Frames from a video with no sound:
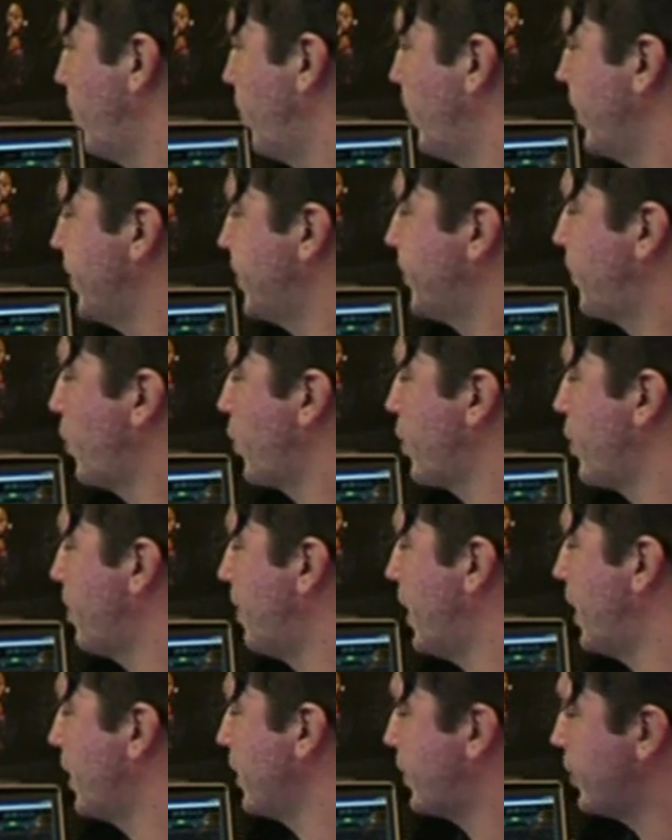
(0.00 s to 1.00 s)
which for your
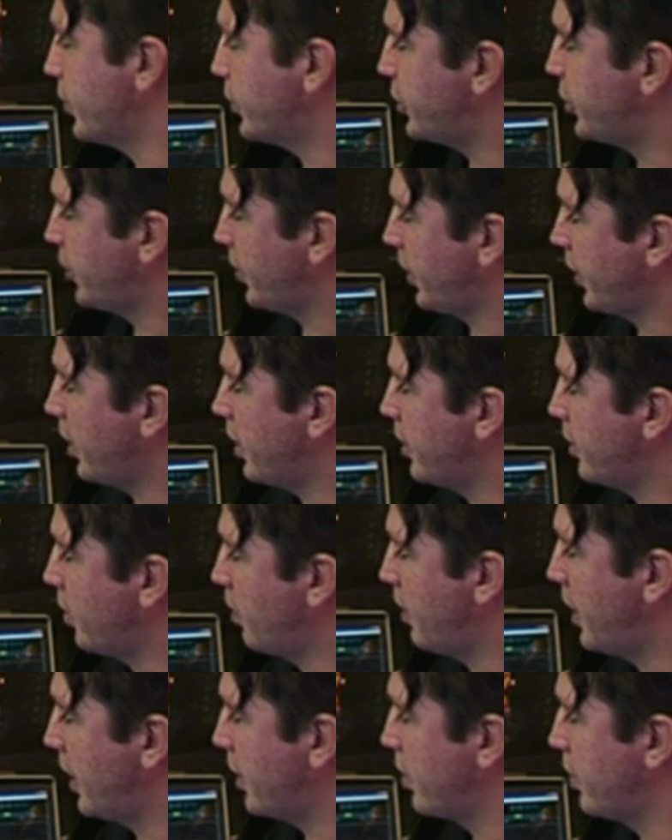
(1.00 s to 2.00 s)
monitors, you can either
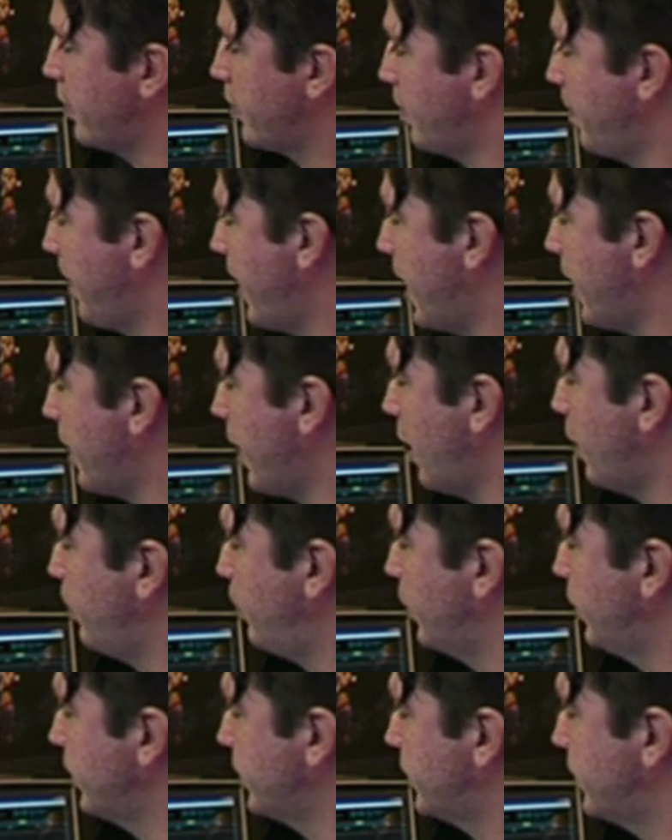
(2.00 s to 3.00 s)
monitor the main
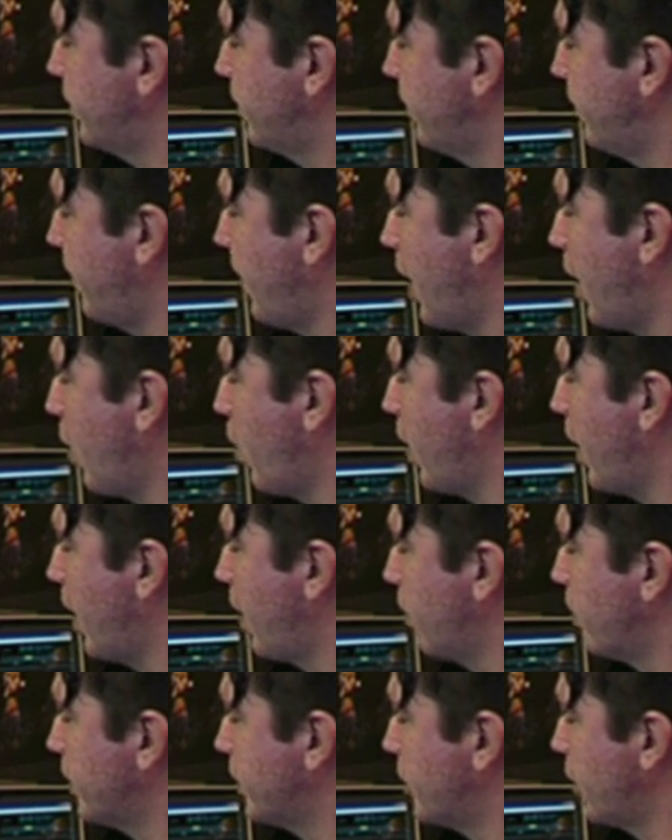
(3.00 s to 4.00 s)
outputs, the
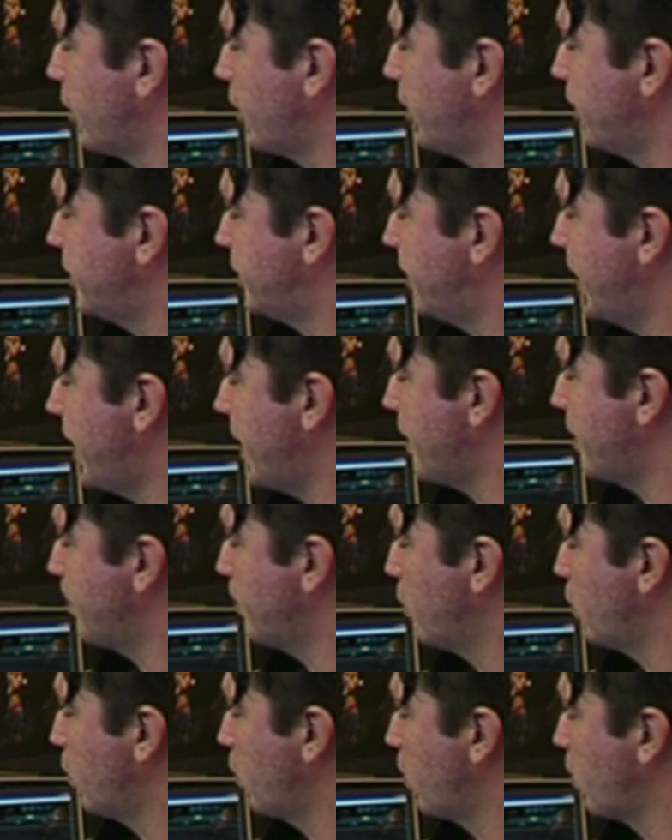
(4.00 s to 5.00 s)
firewire, return, tape,
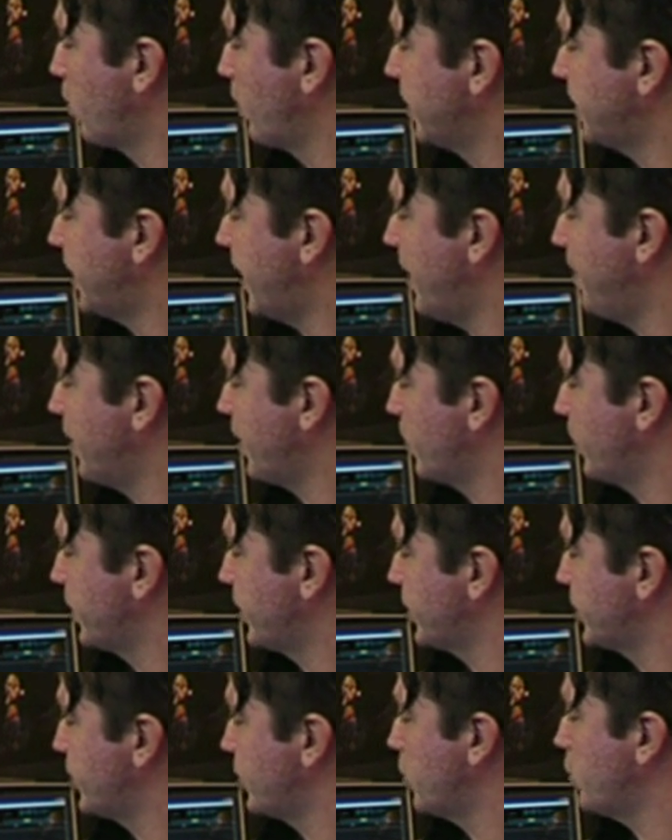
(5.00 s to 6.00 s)
or what's happening with
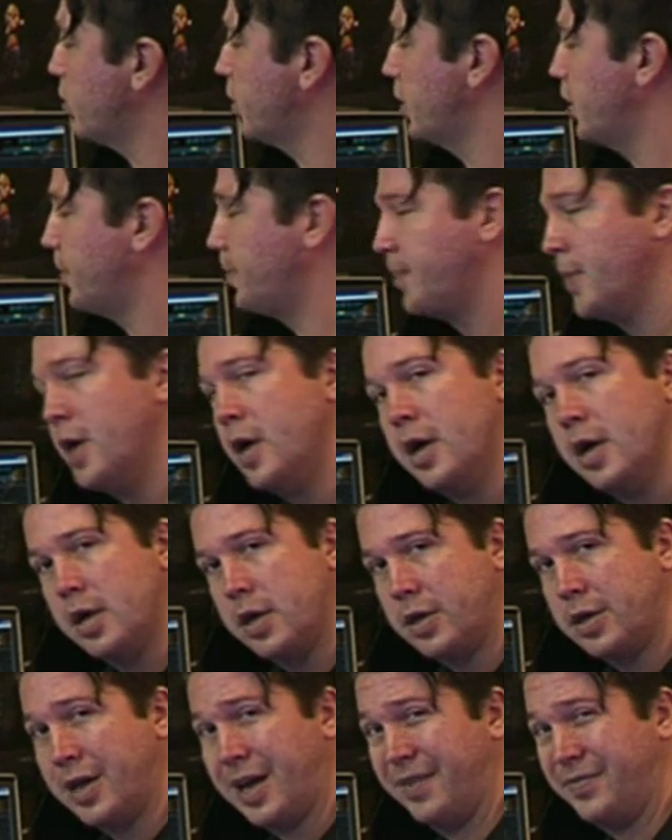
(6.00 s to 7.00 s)
the solo.
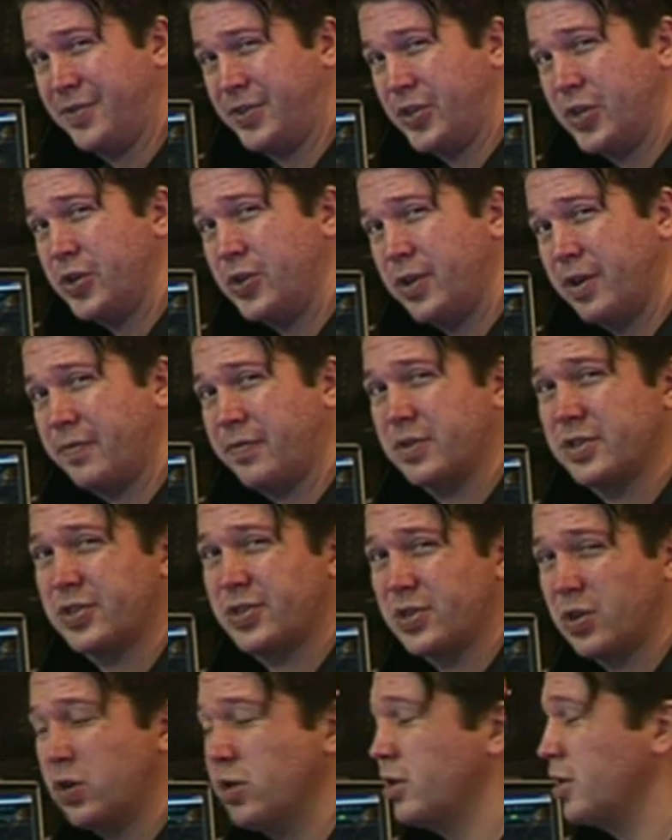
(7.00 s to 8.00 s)
You have 2 different
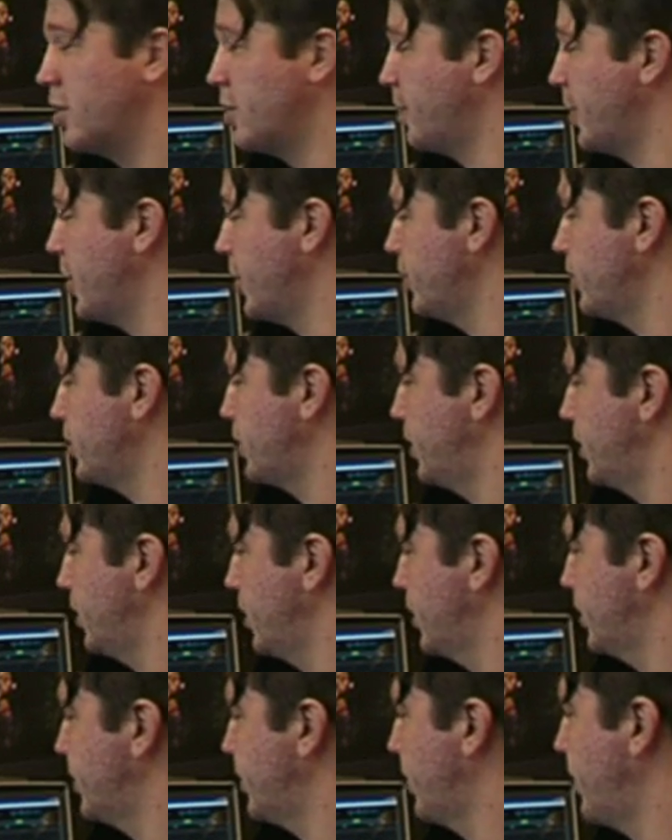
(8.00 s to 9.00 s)
solo modes
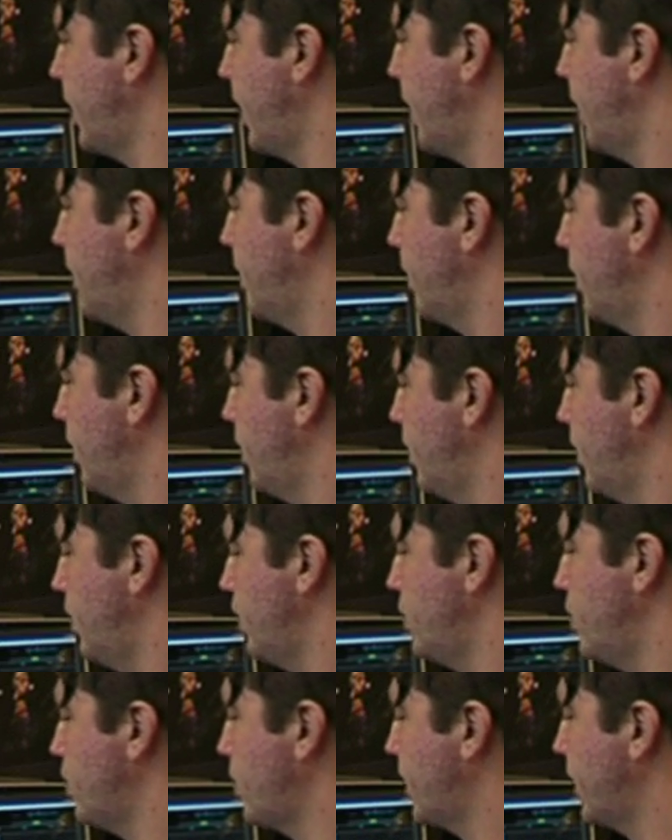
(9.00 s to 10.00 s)
so that
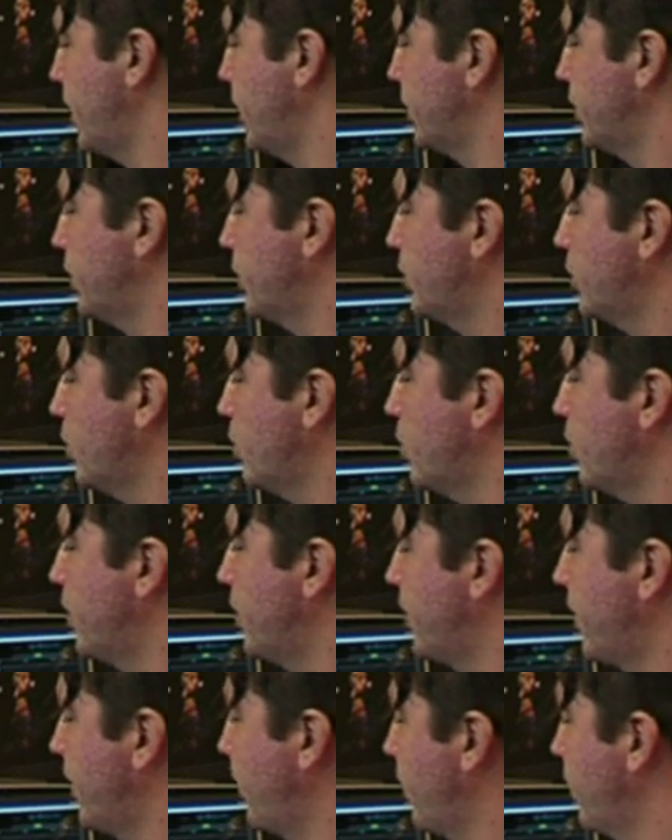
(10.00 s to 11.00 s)
you can solo
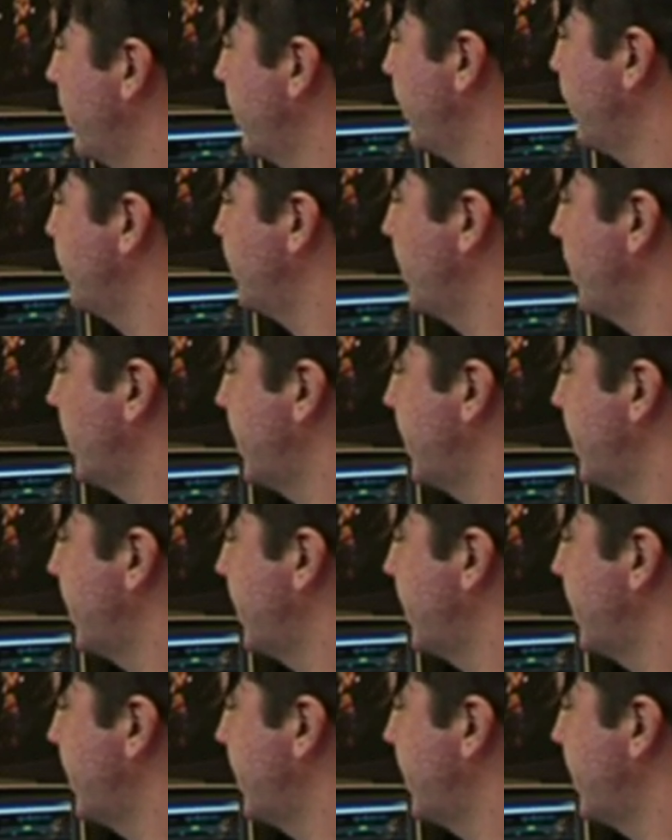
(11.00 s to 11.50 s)
differently. So